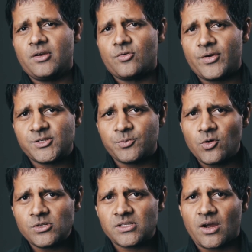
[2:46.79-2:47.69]
race
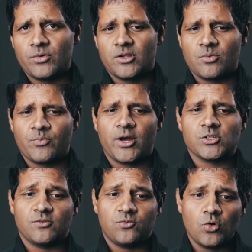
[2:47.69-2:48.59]
points that will comprise
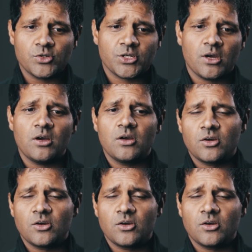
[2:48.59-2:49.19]
of water,